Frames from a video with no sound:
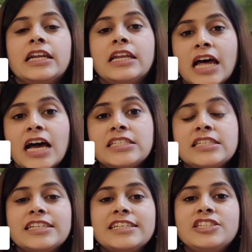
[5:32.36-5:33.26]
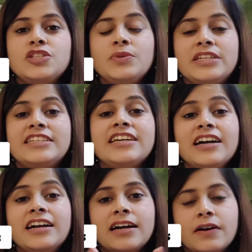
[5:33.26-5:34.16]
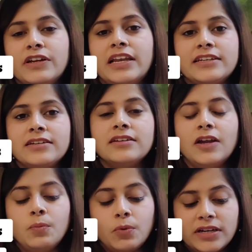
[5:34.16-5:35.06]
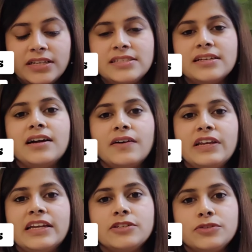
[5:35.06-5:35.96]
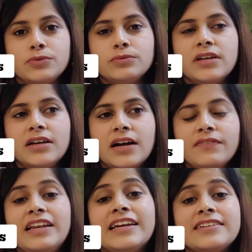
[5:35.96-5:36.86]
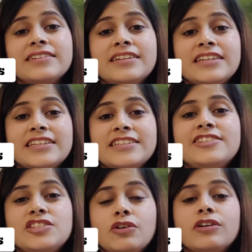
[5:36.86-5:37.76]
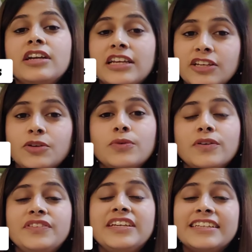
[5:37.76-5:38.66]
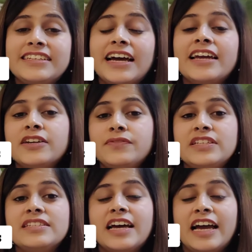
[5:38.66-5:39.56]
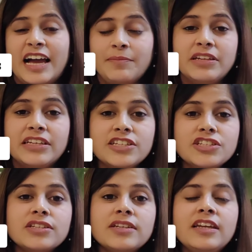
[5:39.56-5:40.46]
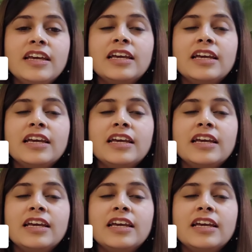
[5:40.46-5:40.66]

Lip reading: Last is you need a cover letter. Now, what does the cover letter do? The cover letter is your hero of the entire visa application.